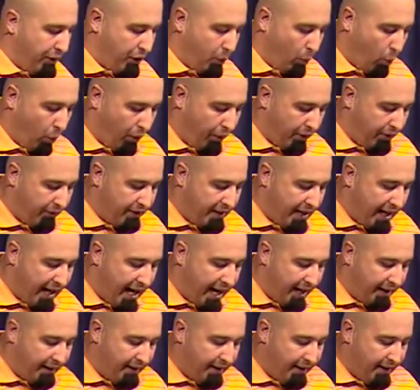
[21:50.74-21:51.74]
the Word of
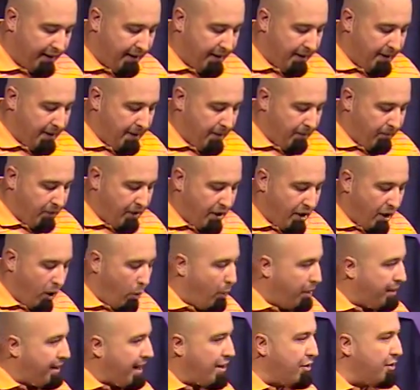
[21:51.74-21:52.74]
God. You know,
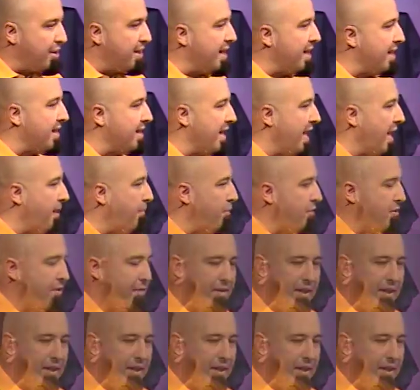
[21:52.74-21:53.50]
when they, you see examples of